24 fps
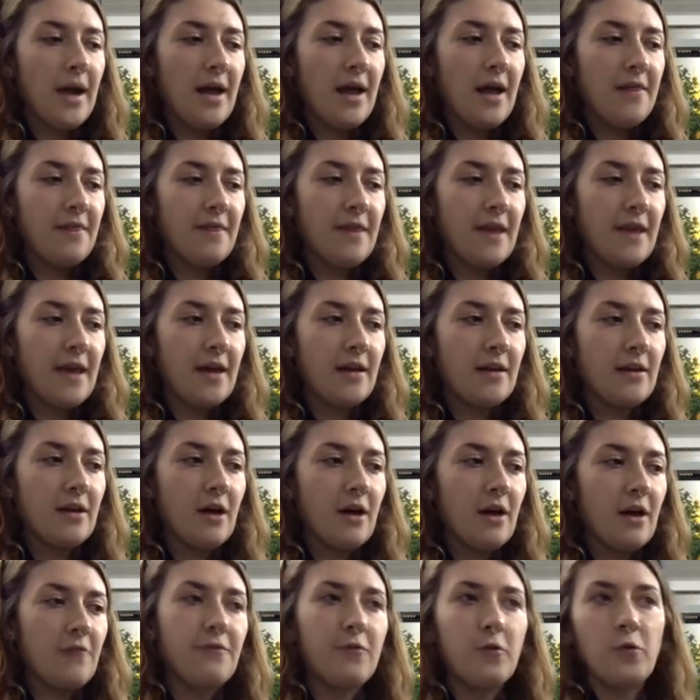And then
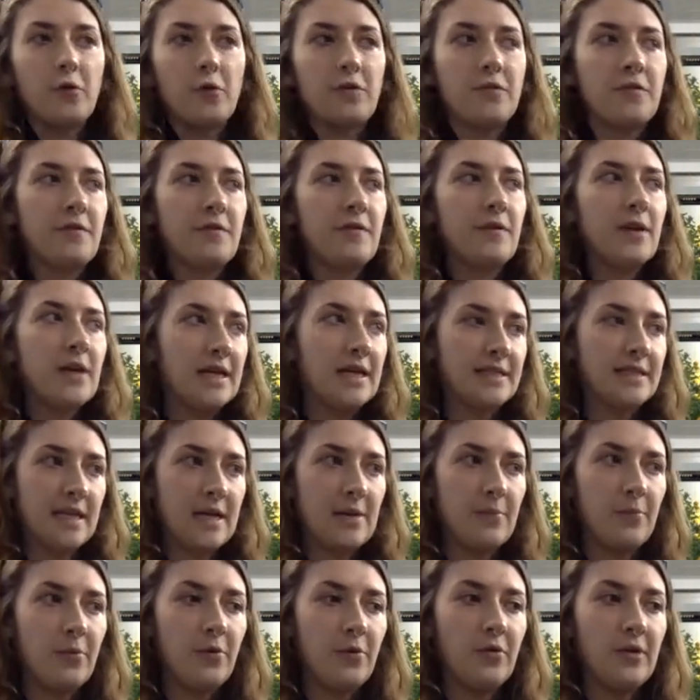a fourth
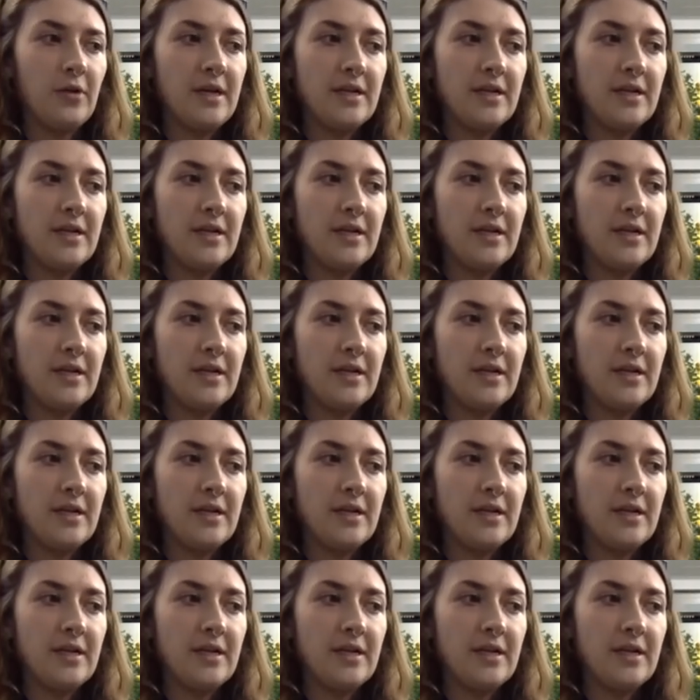example